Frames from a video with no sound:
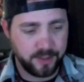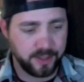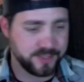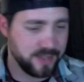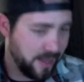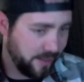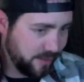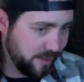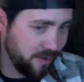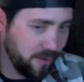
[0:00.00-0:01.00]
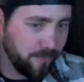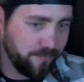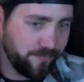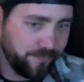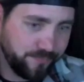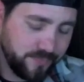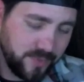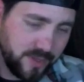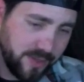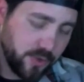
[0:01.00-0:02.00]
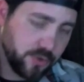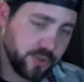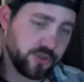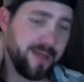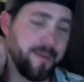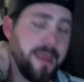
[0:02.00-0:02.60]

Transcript: It's not, it's hard to describe.